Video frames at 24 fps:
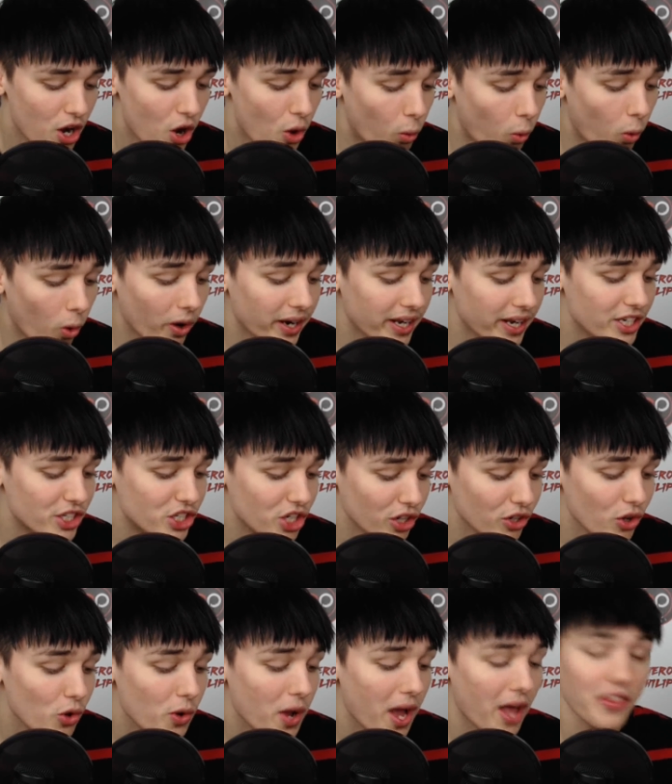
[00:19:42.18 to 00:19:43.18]
Warning,
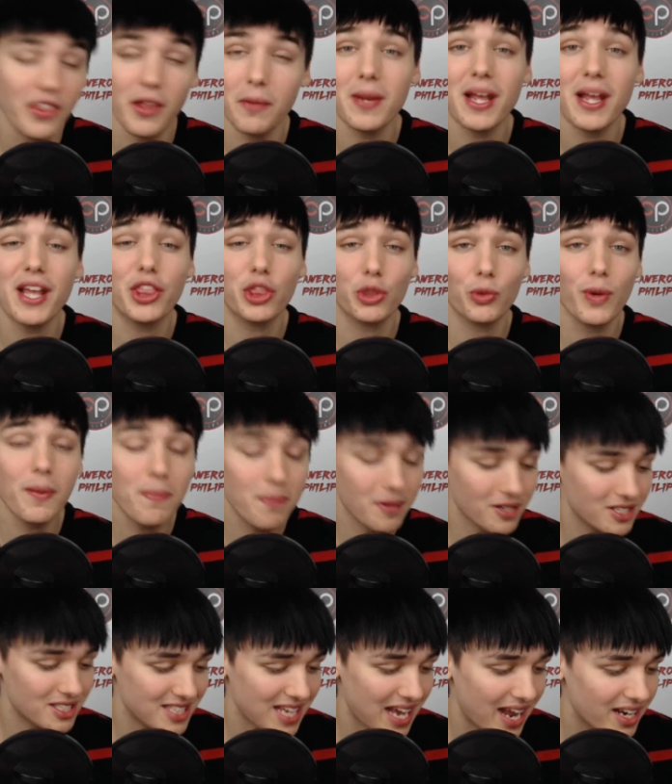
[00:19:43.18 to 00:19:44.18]
Jungkook health update
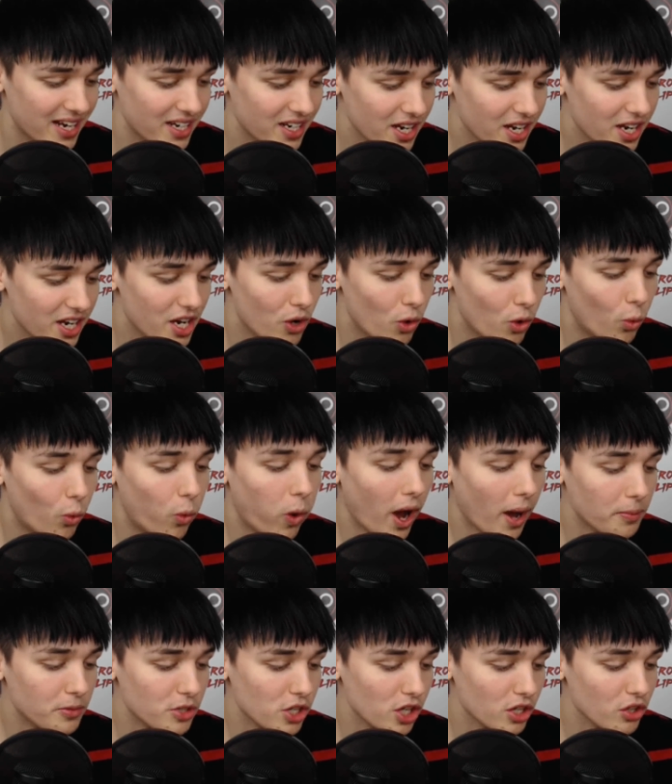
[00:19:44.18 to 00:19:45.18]
3%.
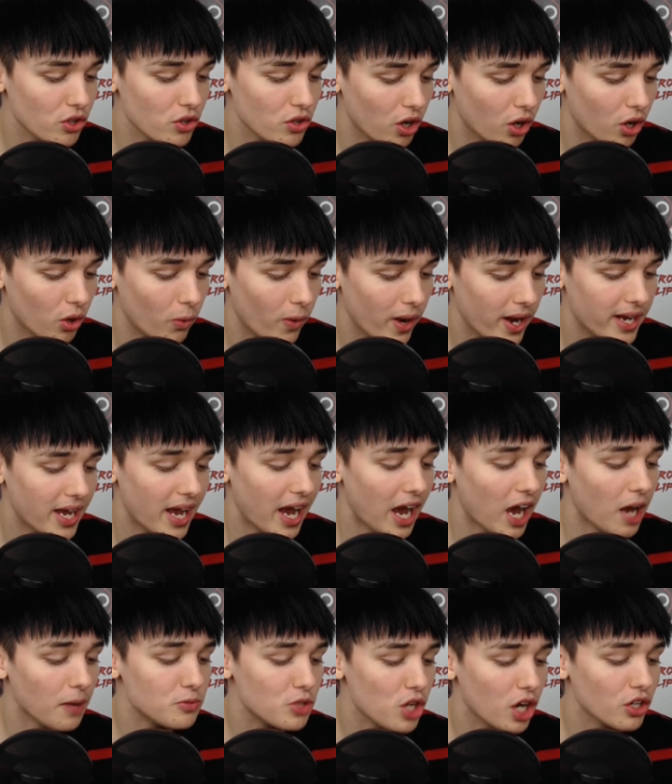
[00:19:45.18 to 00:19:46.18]
Hop Jungkook or wait.
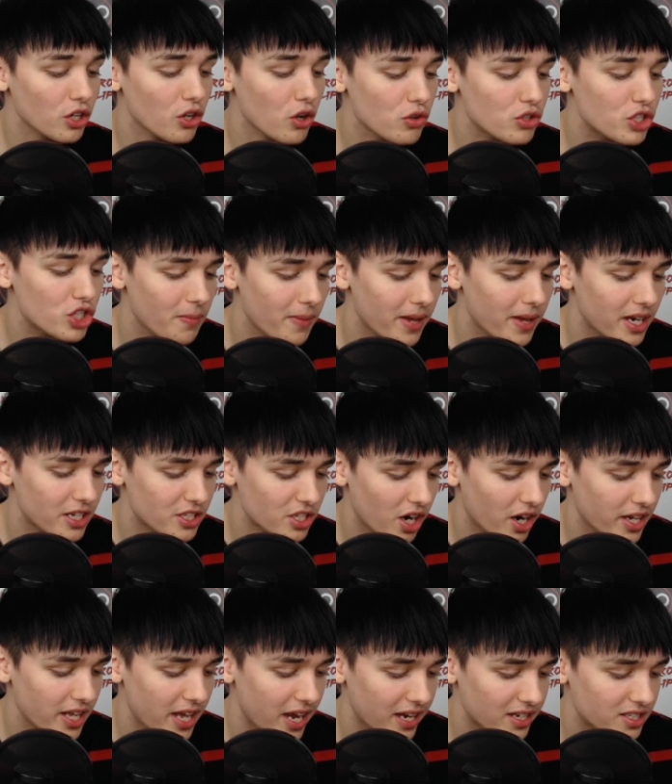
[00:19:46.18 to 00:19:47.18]
Hop Jungkook, Jimin has
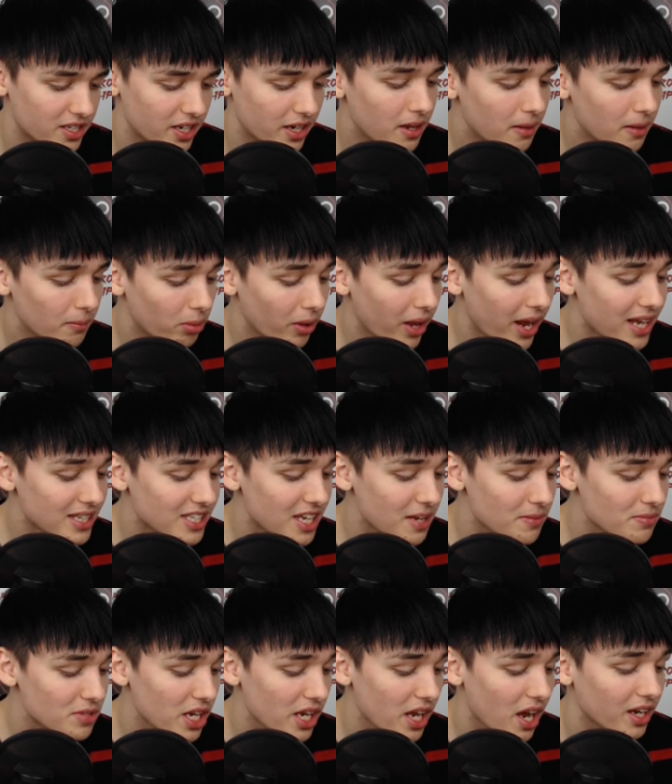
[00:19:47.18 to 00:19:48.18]
already exited. Play as
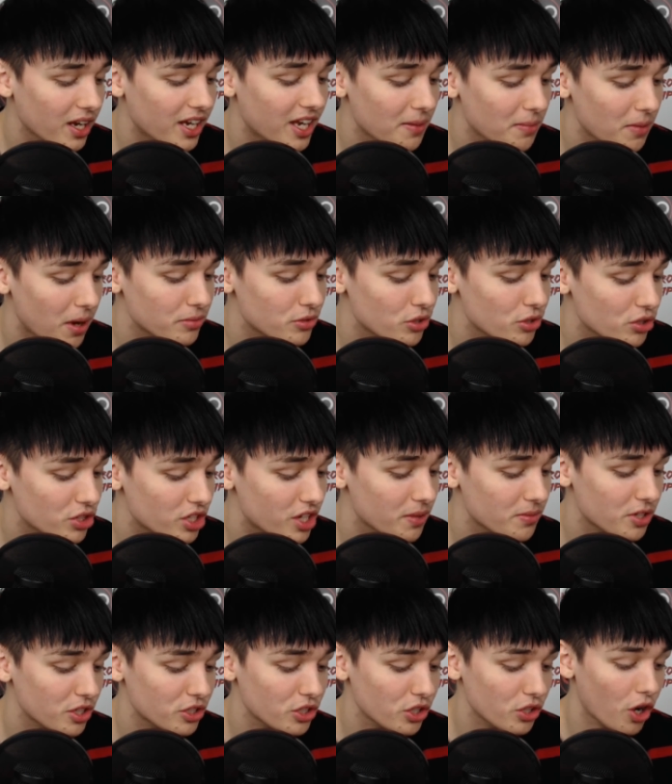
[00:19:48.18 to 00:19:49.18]
Kim Taehyung, Kim Namjoon, Kim
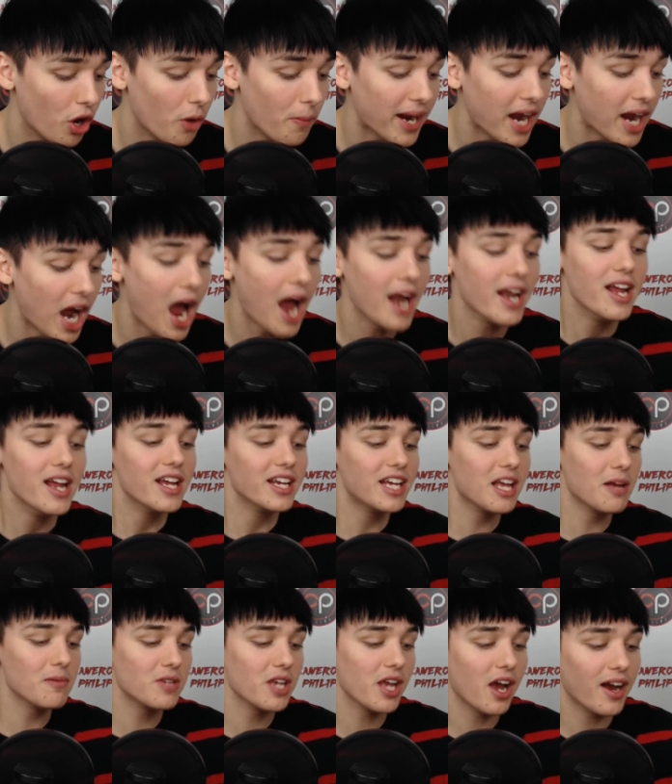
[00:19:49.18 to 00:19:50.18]
Seok-jin. Oh my god!
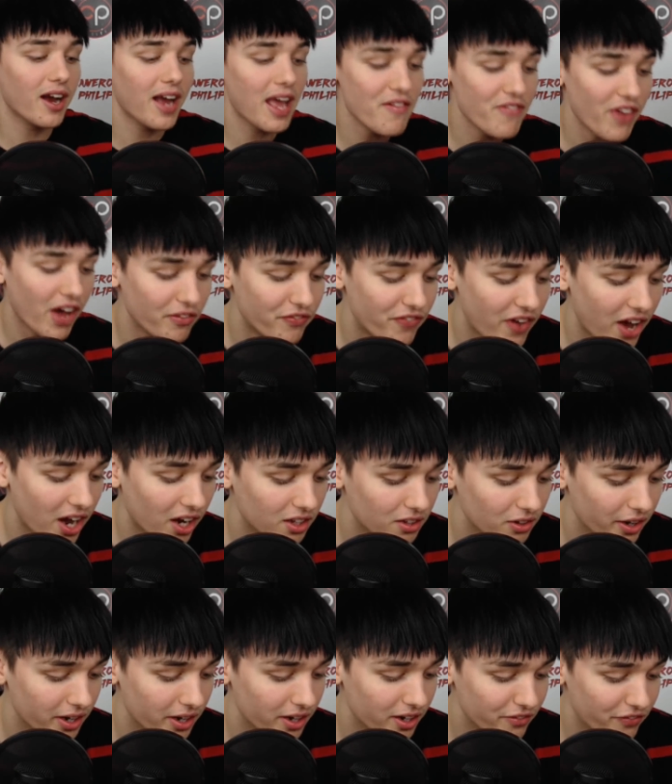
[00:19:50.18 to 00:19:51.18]
Kim tae invalid file,
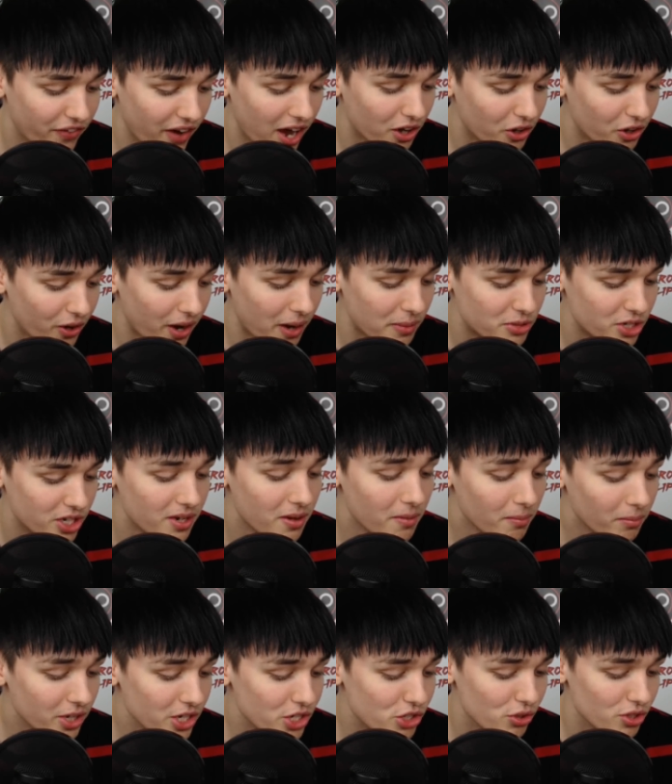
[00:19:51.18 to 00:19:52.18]
cor file corruption.
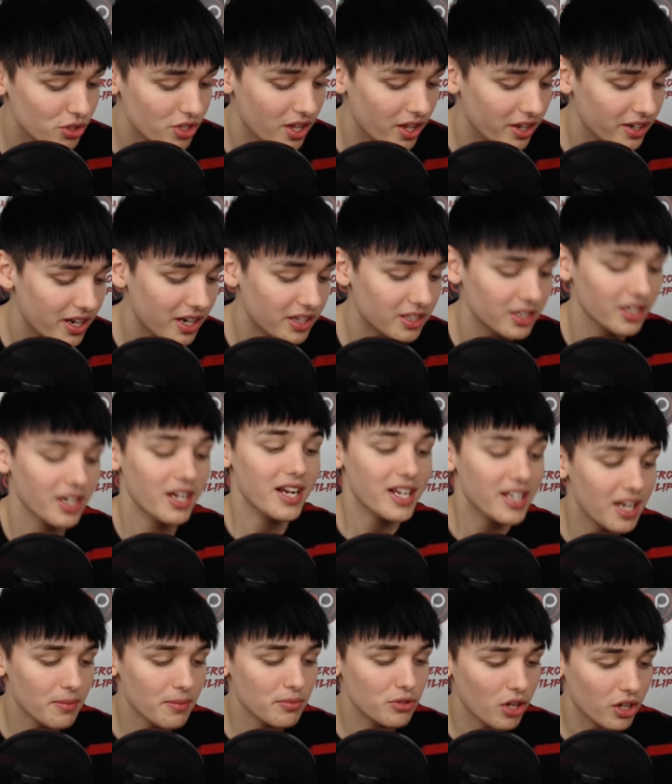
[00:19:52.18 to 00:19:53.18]
Please choose another character.
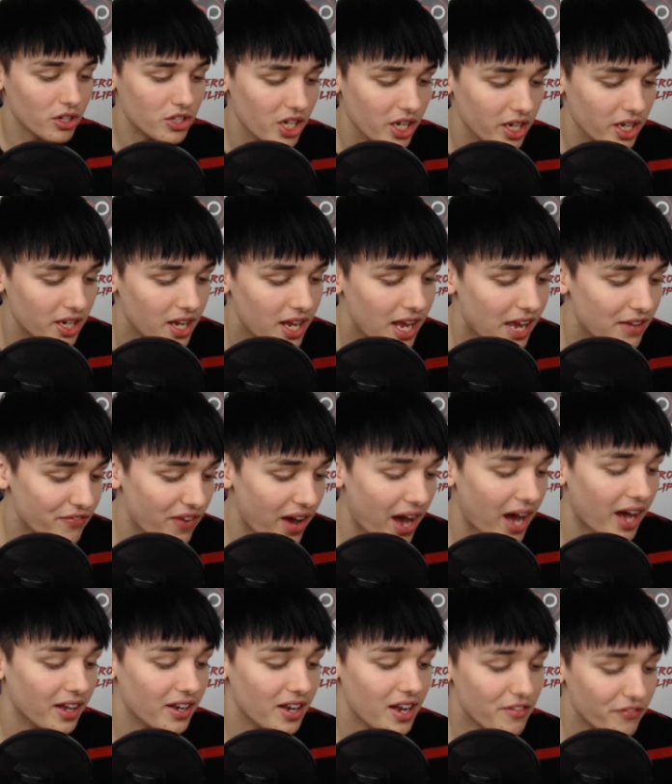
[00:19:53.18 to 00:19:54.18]
Kim Seok-jin,
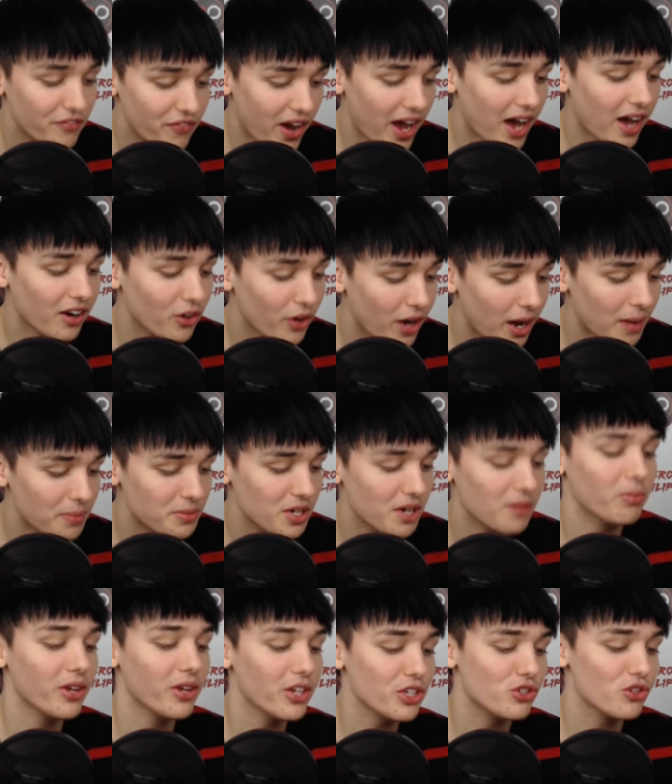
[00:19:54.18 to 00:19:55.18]
invalid file
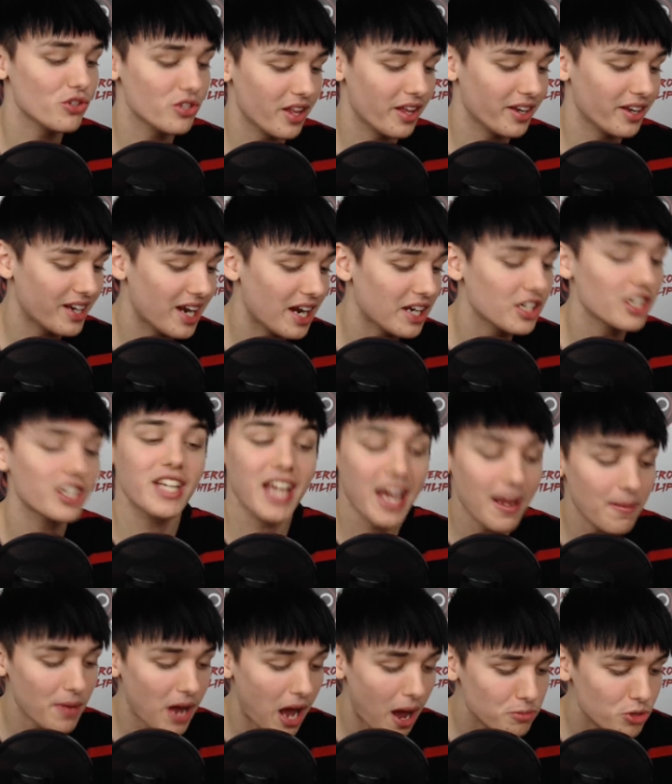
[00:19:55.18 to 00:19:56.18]
corruption. Please choose another character.
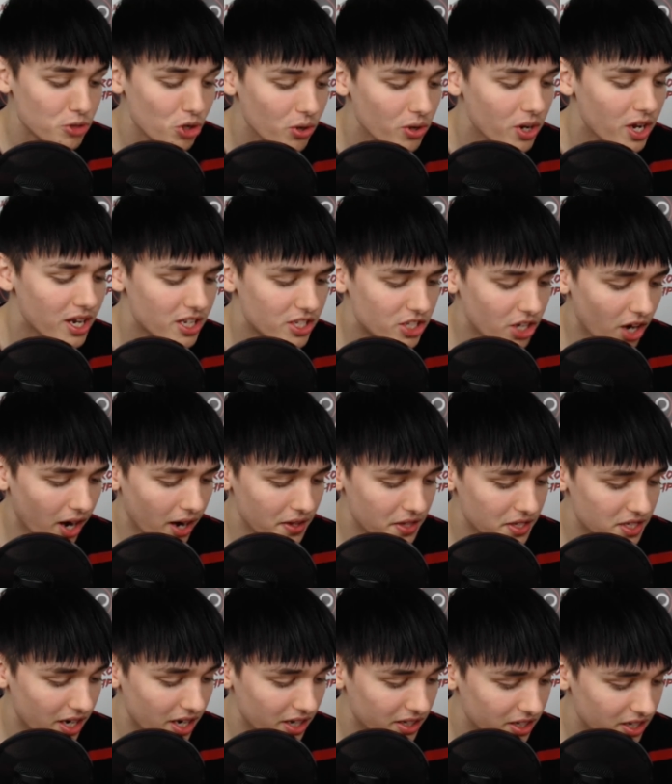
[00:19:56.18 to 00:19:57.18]
Kim Namjoon. Sorry,
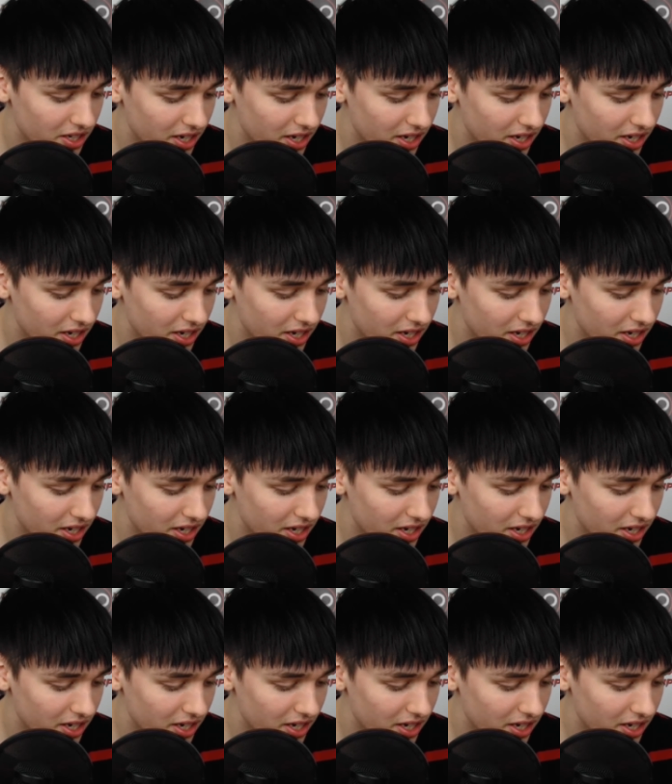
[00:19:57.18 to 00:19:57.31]
this character